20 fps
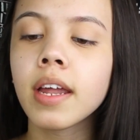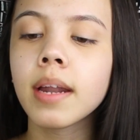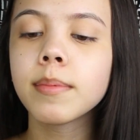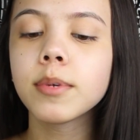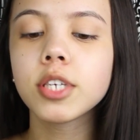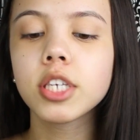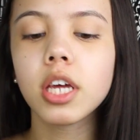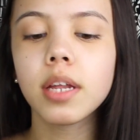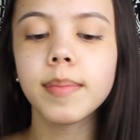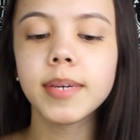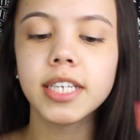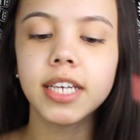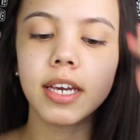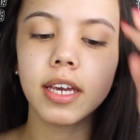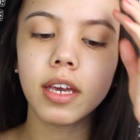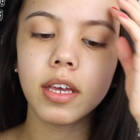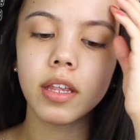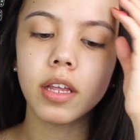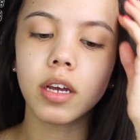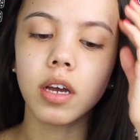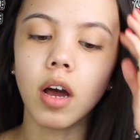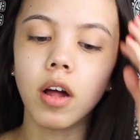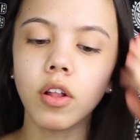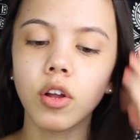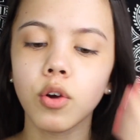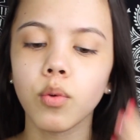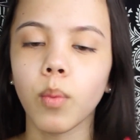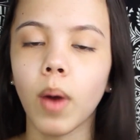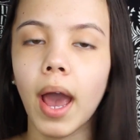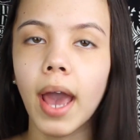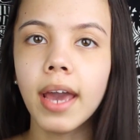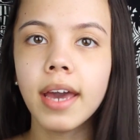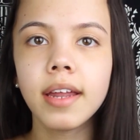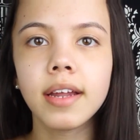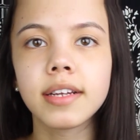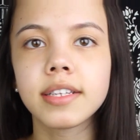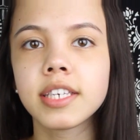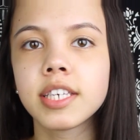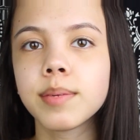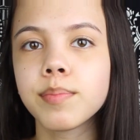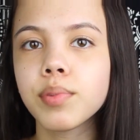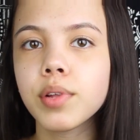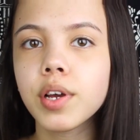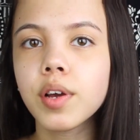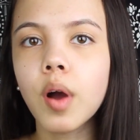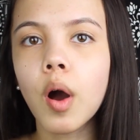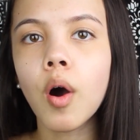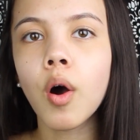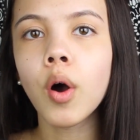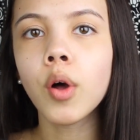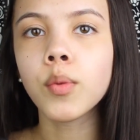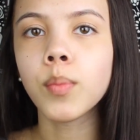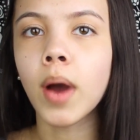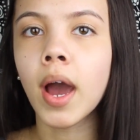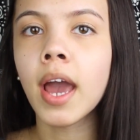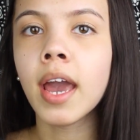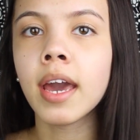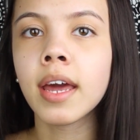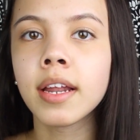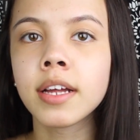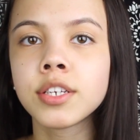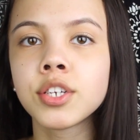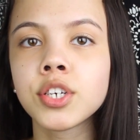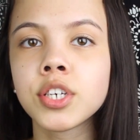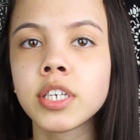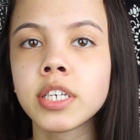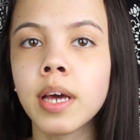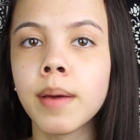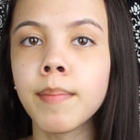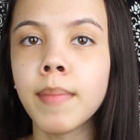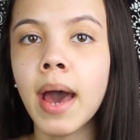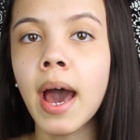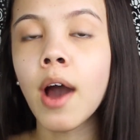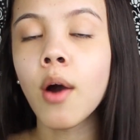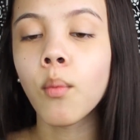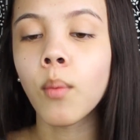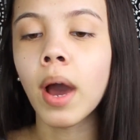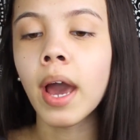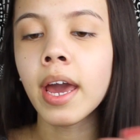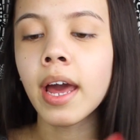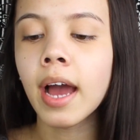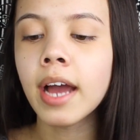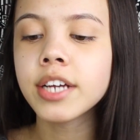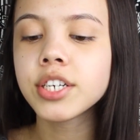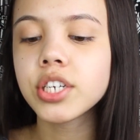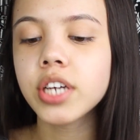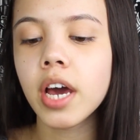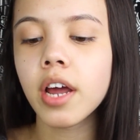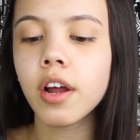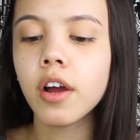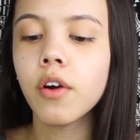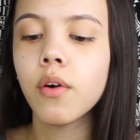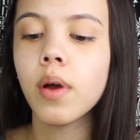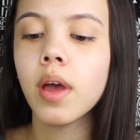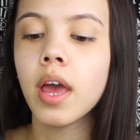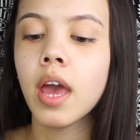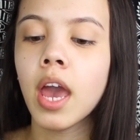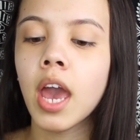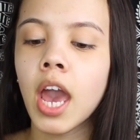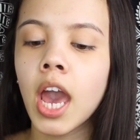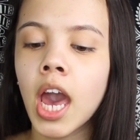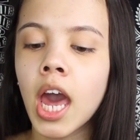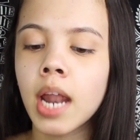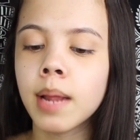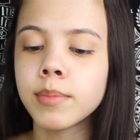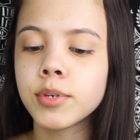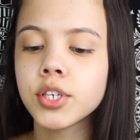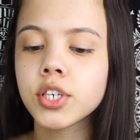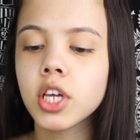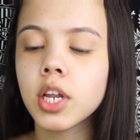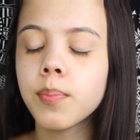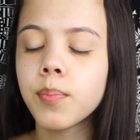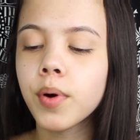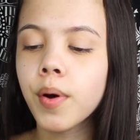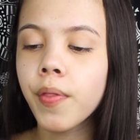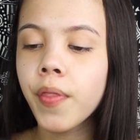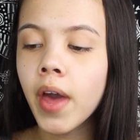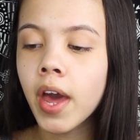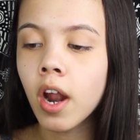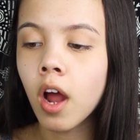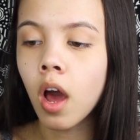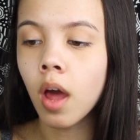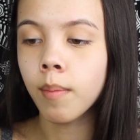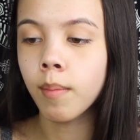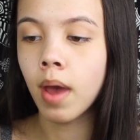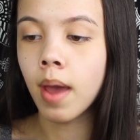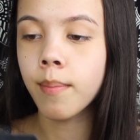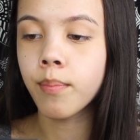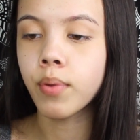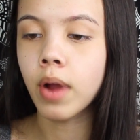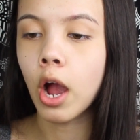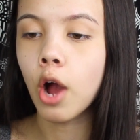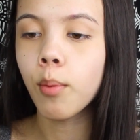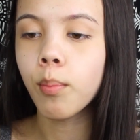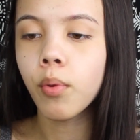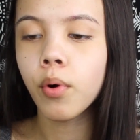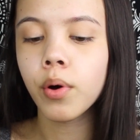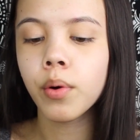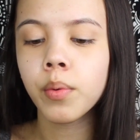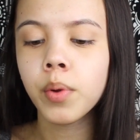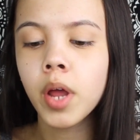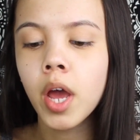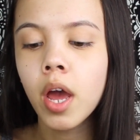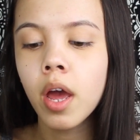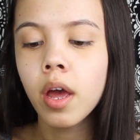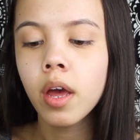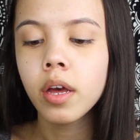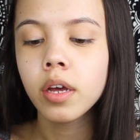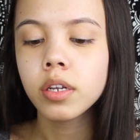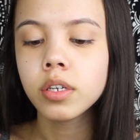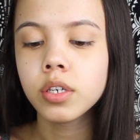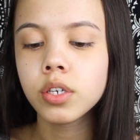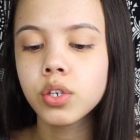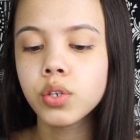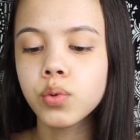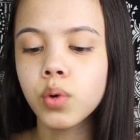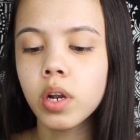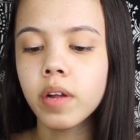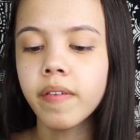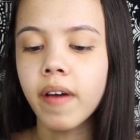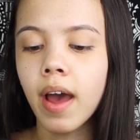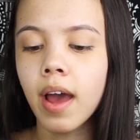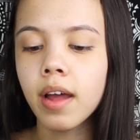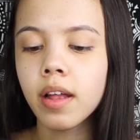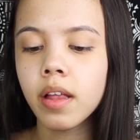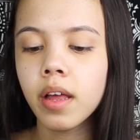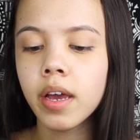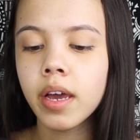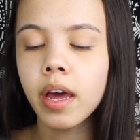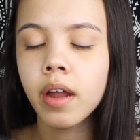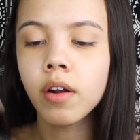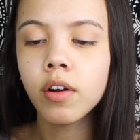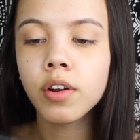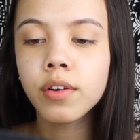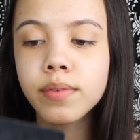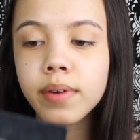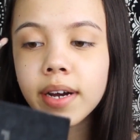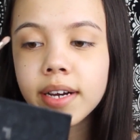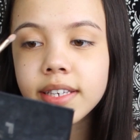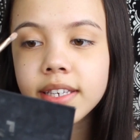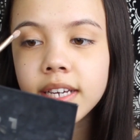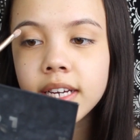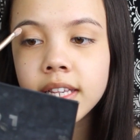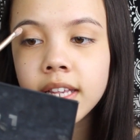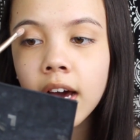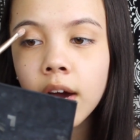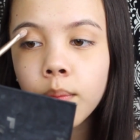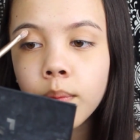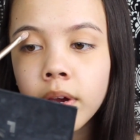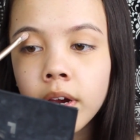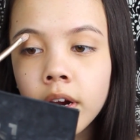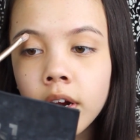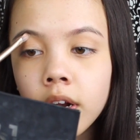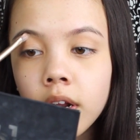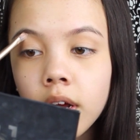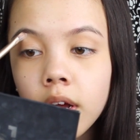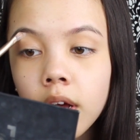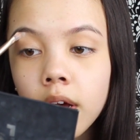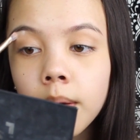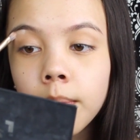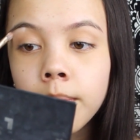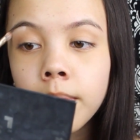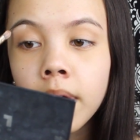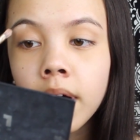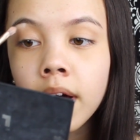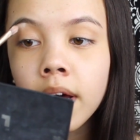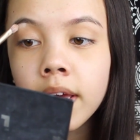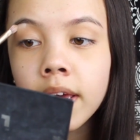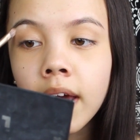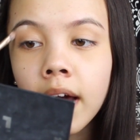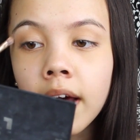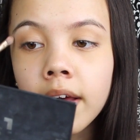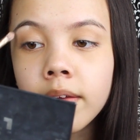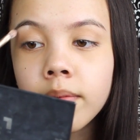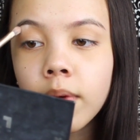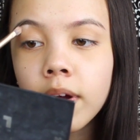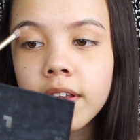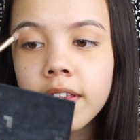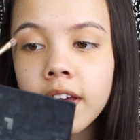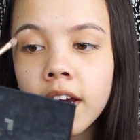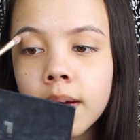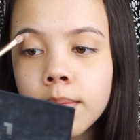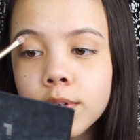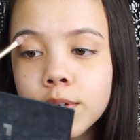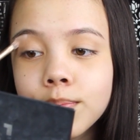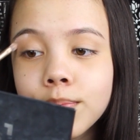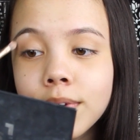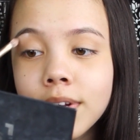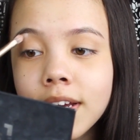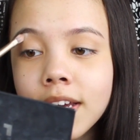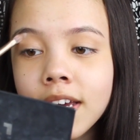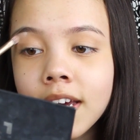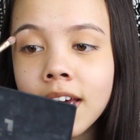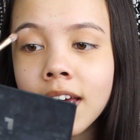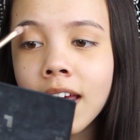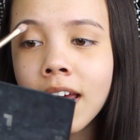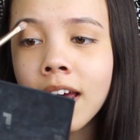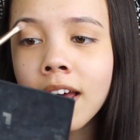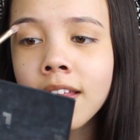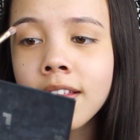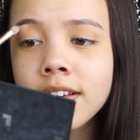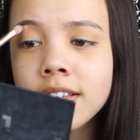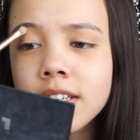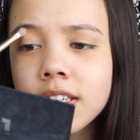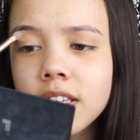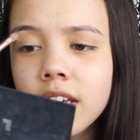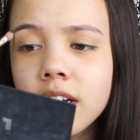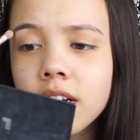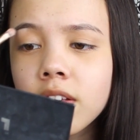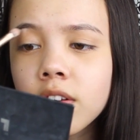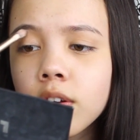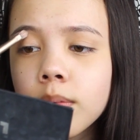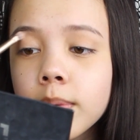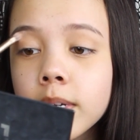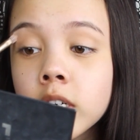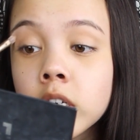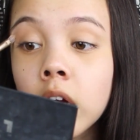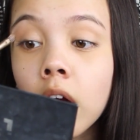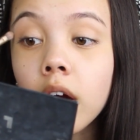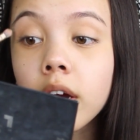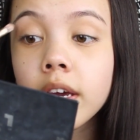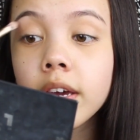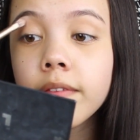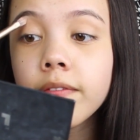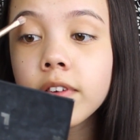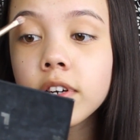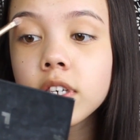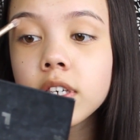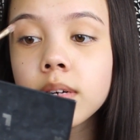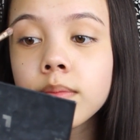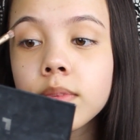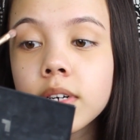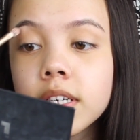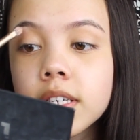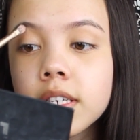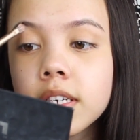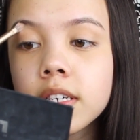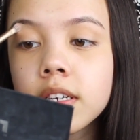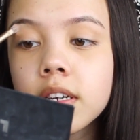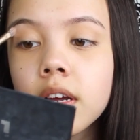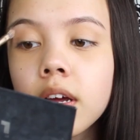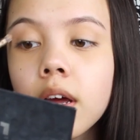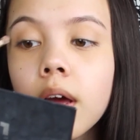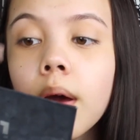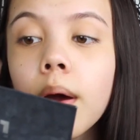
Then I'm just gonna be taking the color White. It's simply called White, and it's just a matte white eyeshadow, and I'm just gonna put that on my brow bone to sort of highlight. I don't know why I said that weird. But yeah, right there I'm just putting it, and this is like a little bit chalky for some reason,